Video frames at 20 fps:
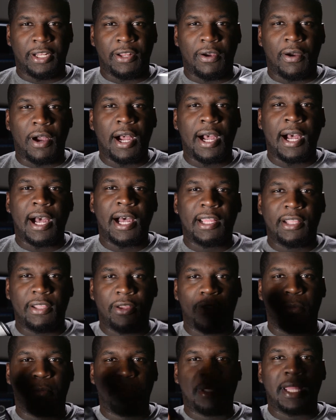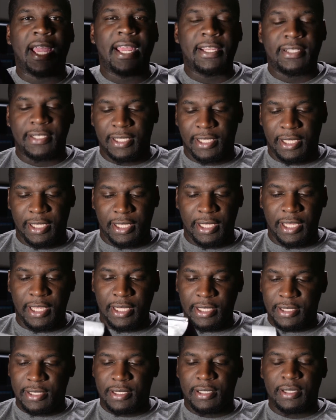hollow, plasticky.
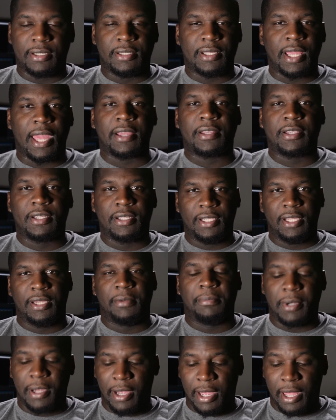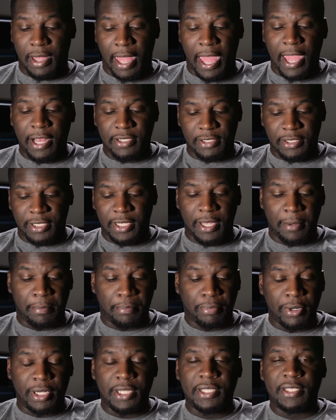It's actually a
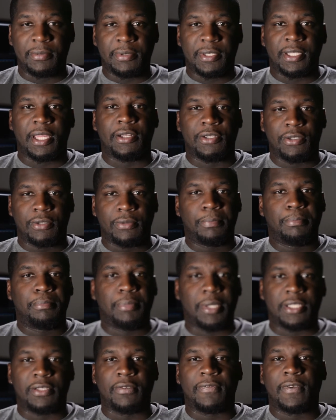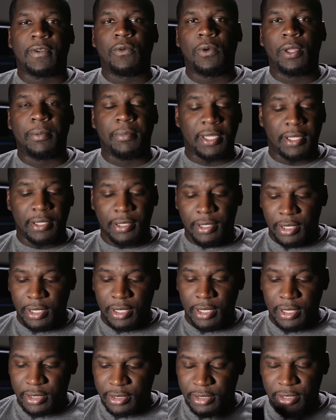pretty substantial piece of equipment.
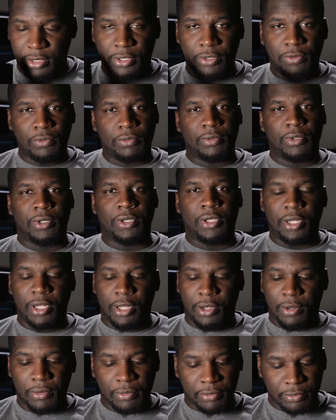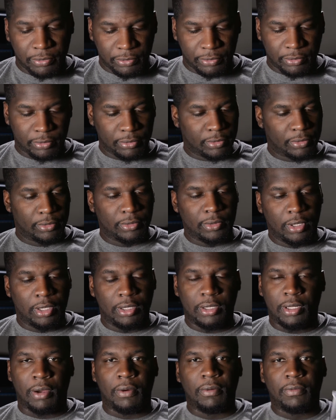So you
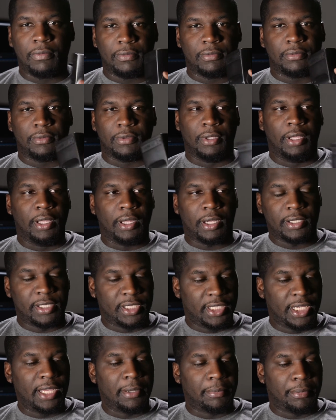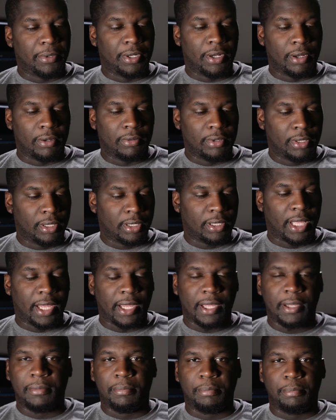don't look cheap. You don't look
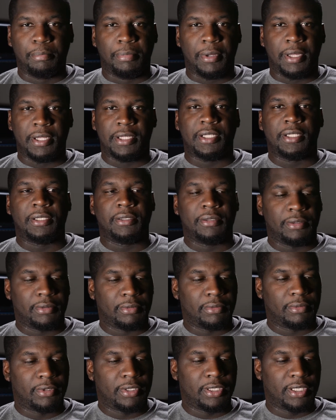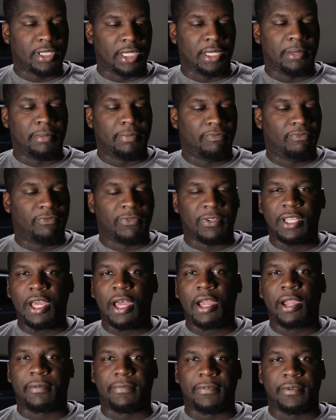like a budget cheap
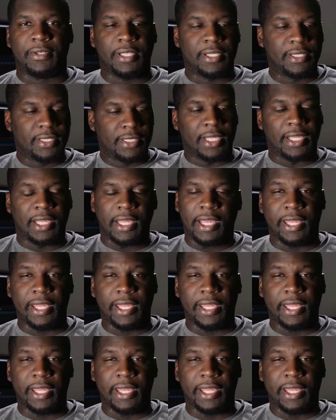photographer. This thing